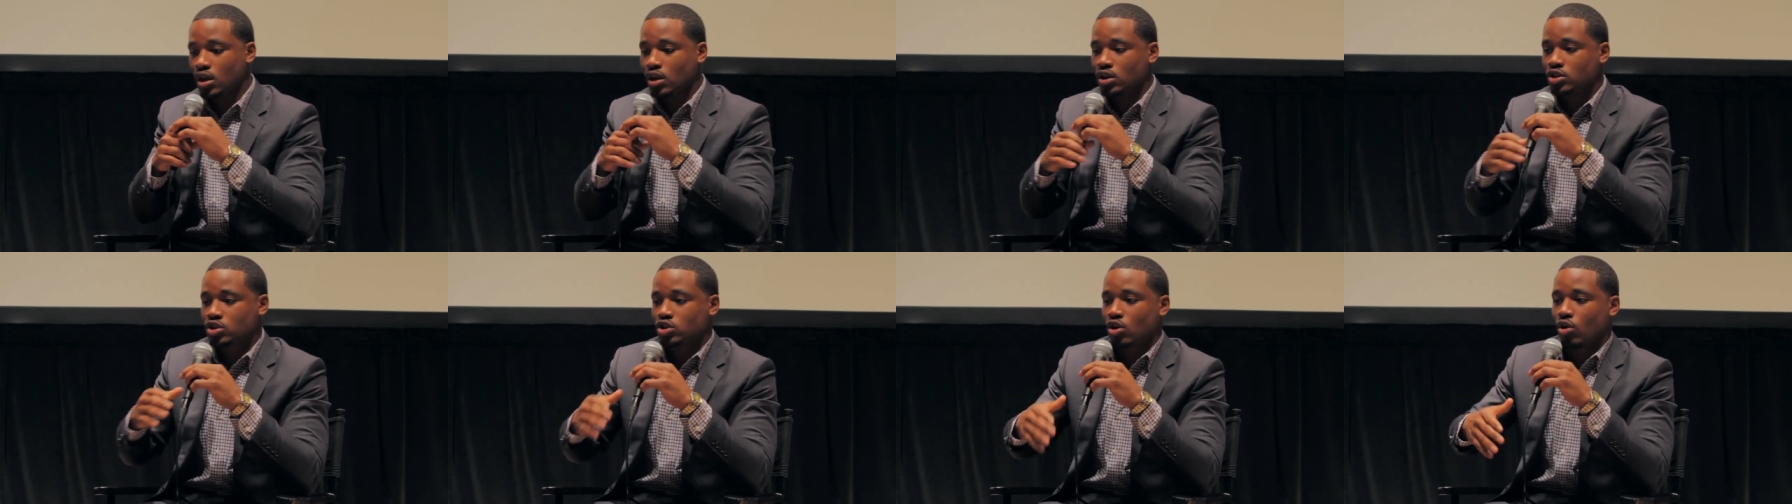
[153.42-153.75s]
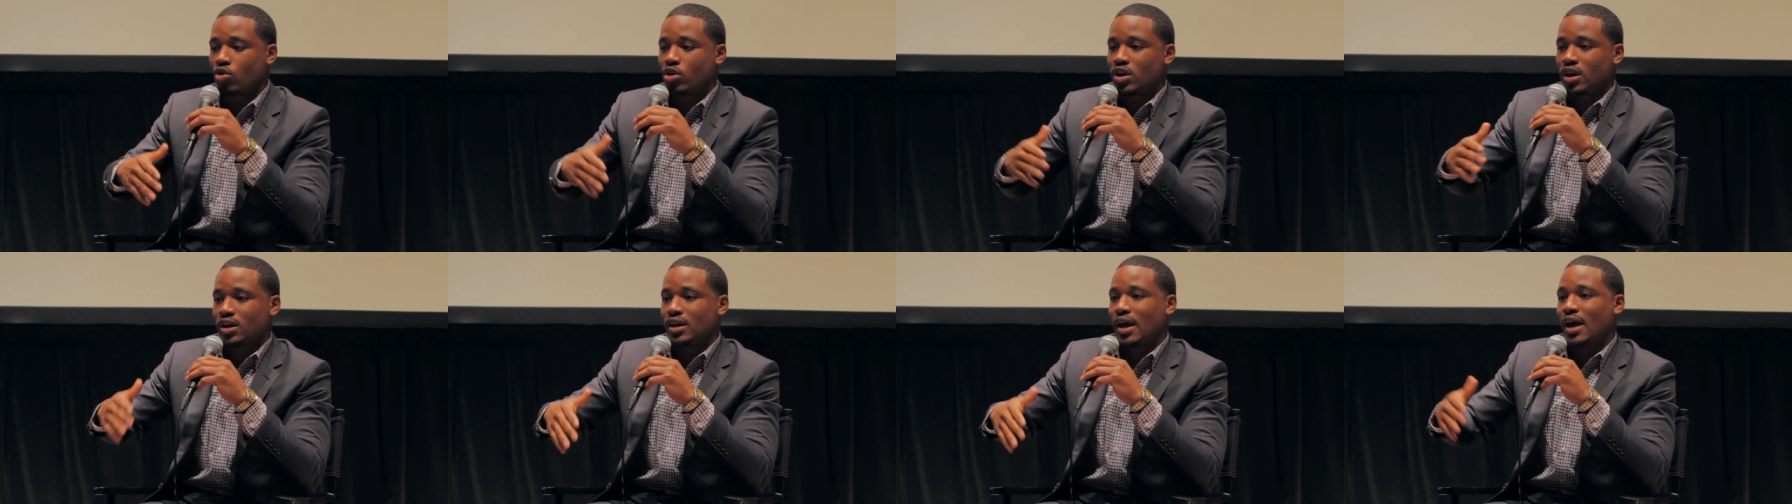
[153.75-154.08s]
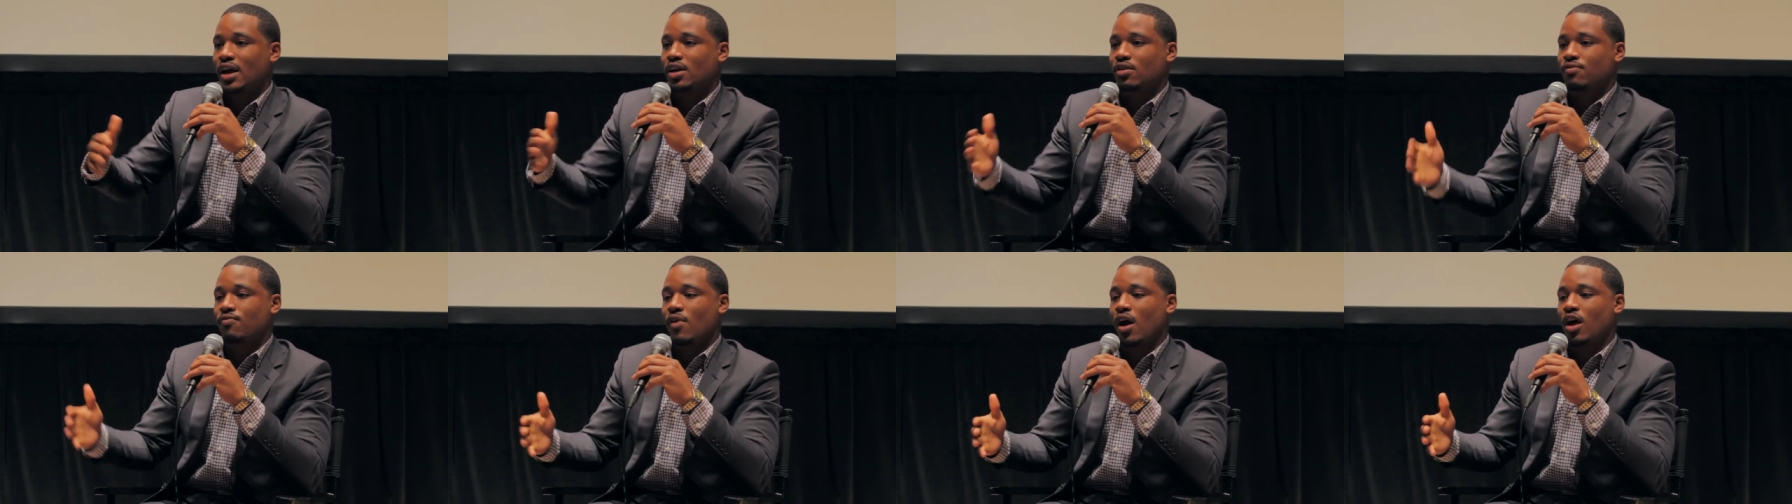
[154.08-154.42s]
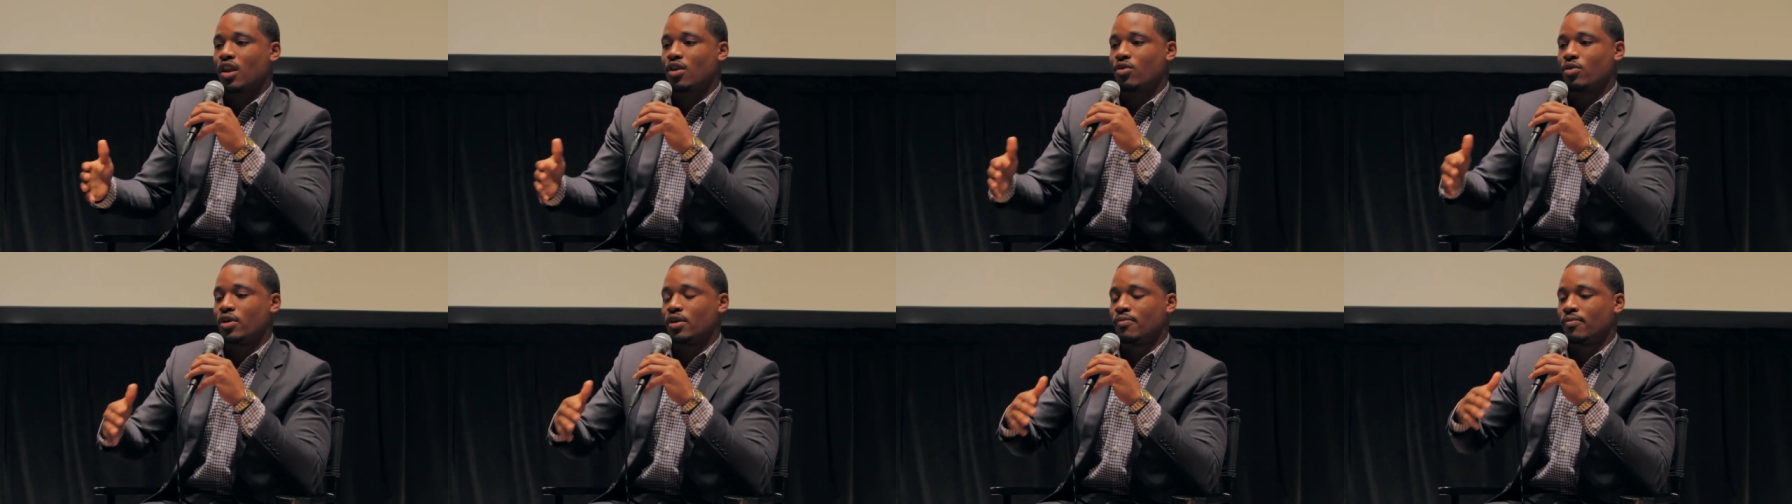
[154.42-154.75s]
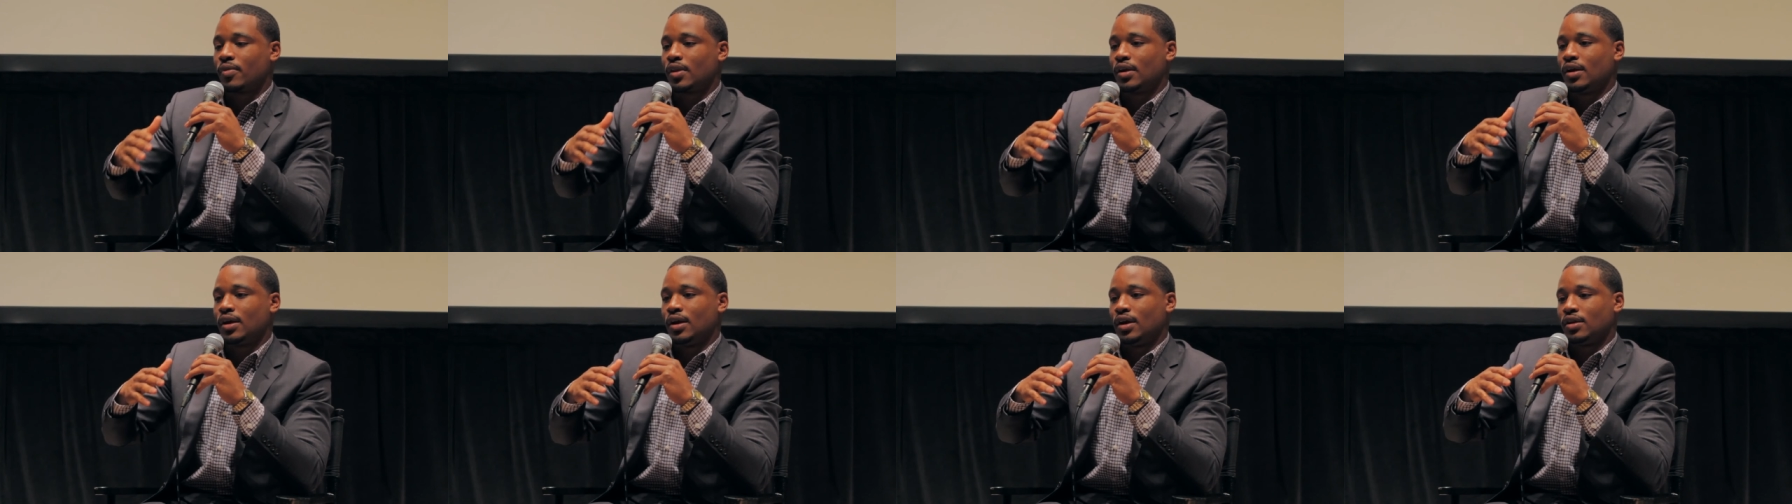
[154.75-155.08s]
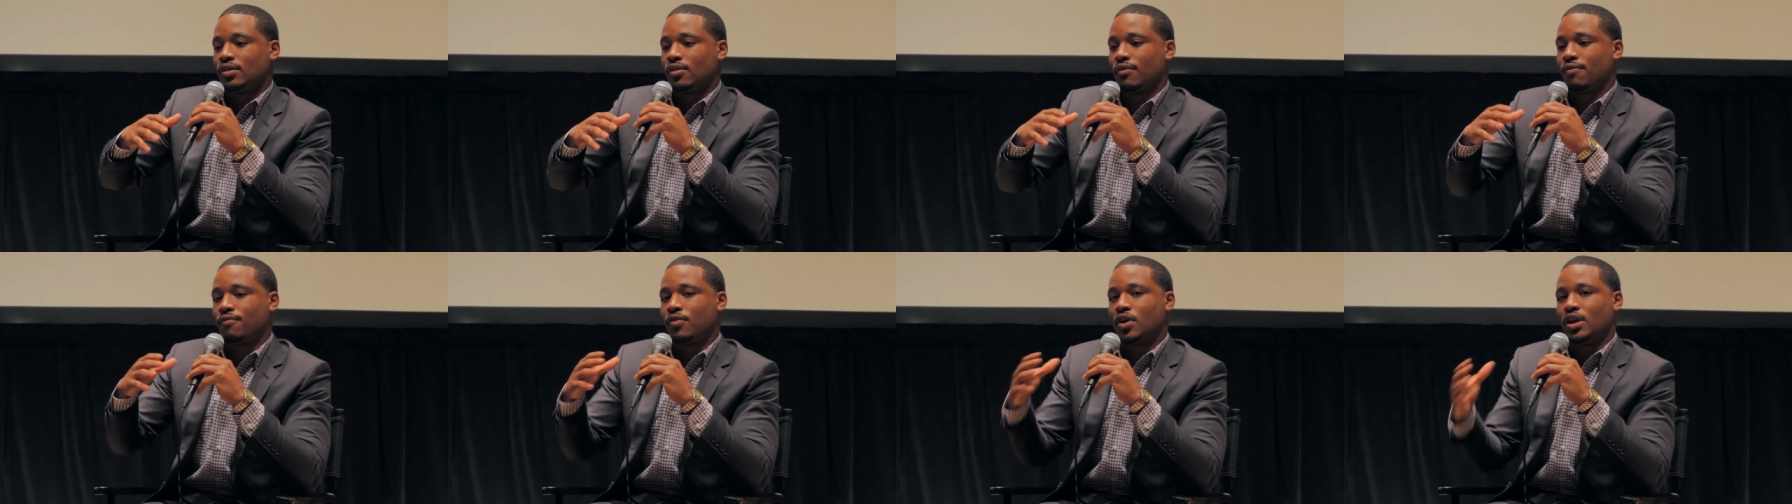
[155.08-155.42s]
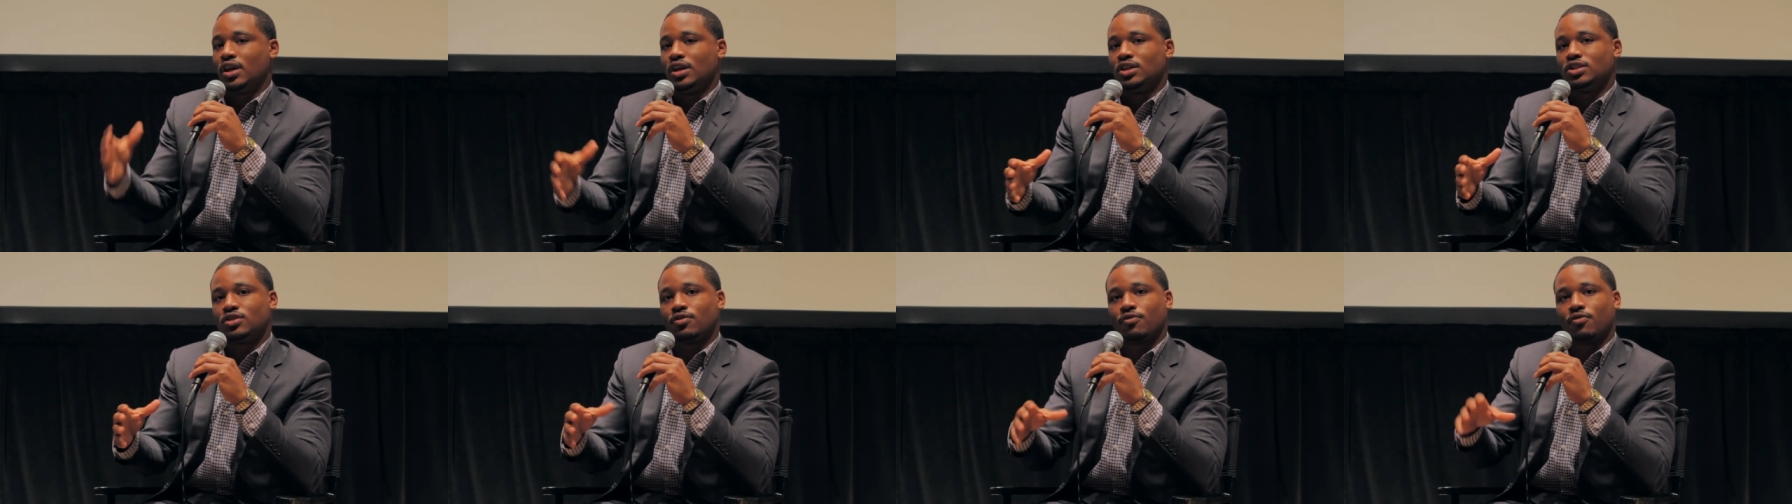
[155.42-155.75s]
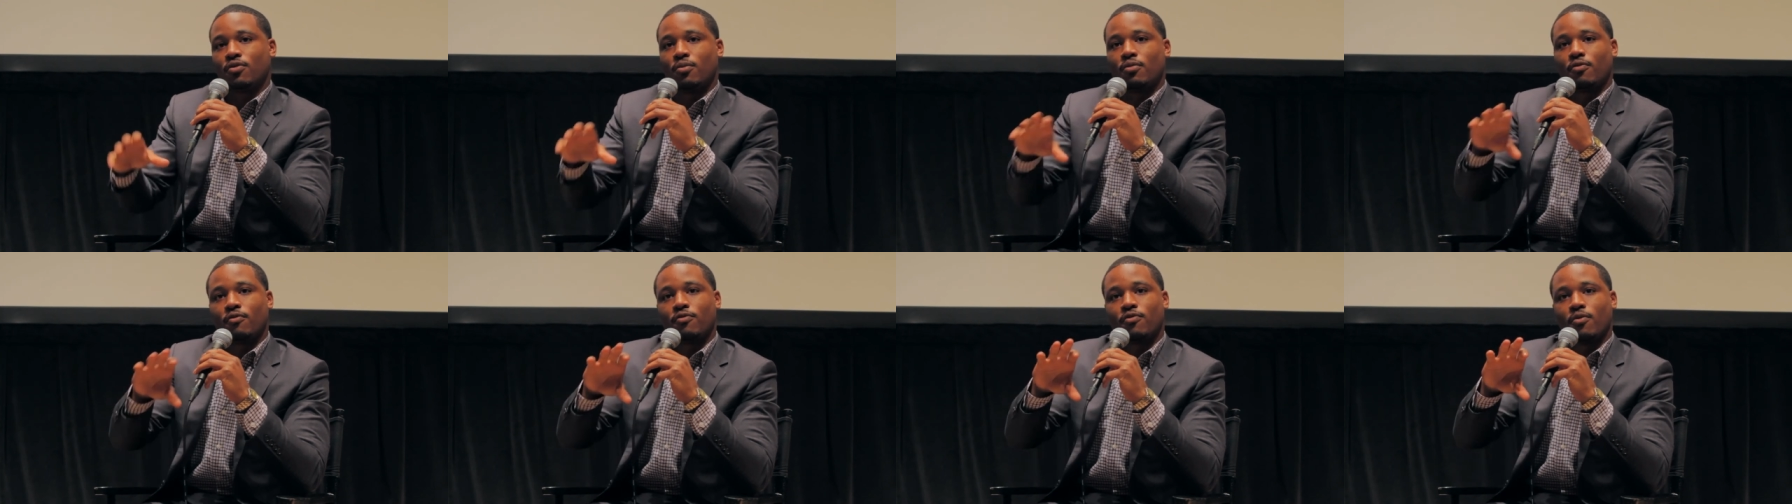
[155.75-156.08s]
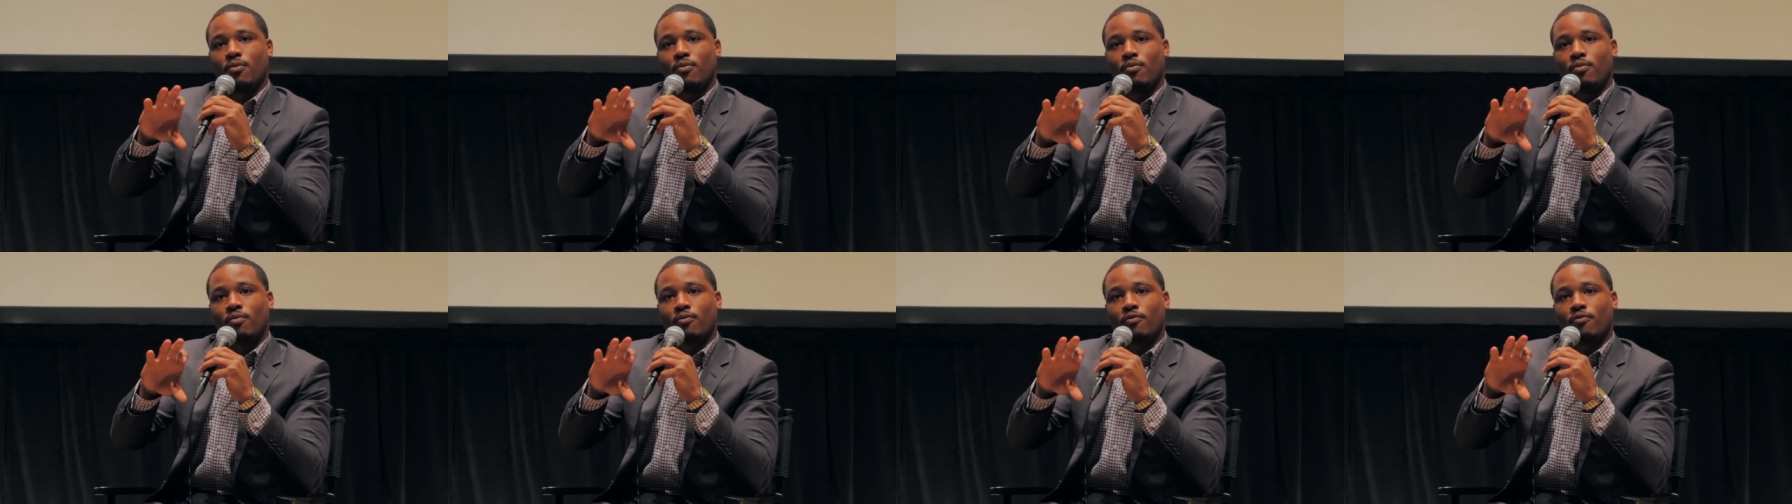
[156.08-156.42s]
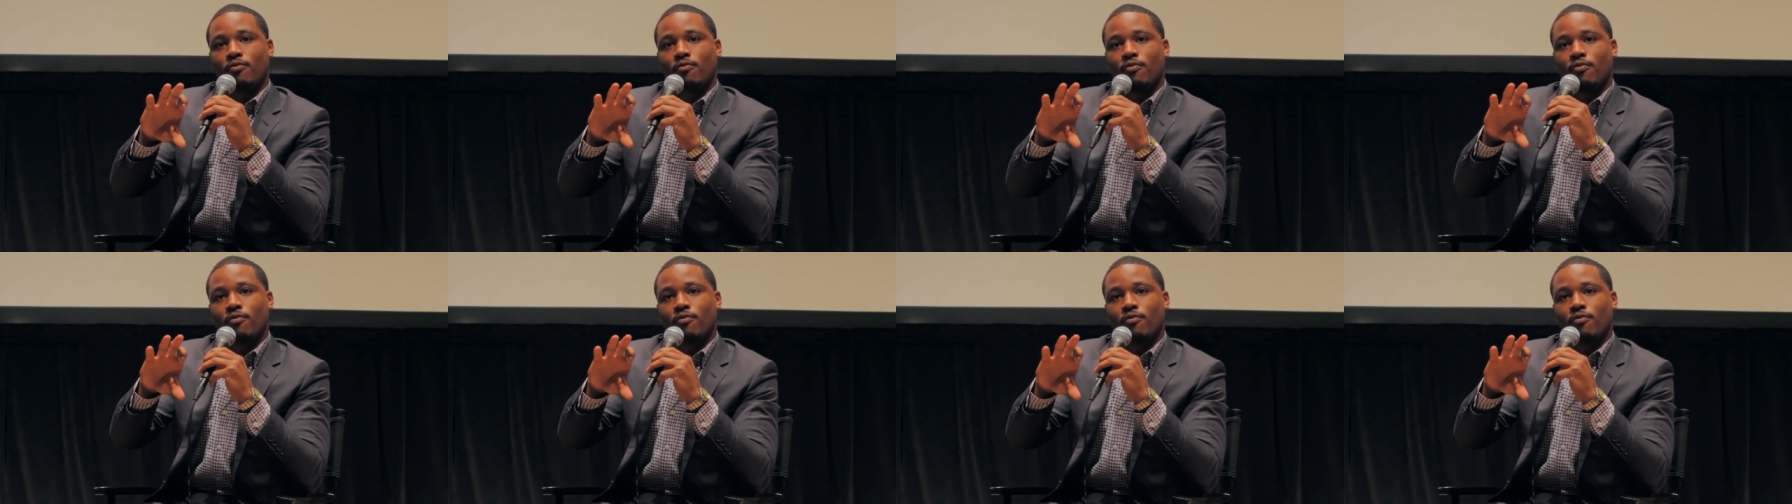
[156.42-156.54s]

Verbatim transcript: So in the days following, the footage from from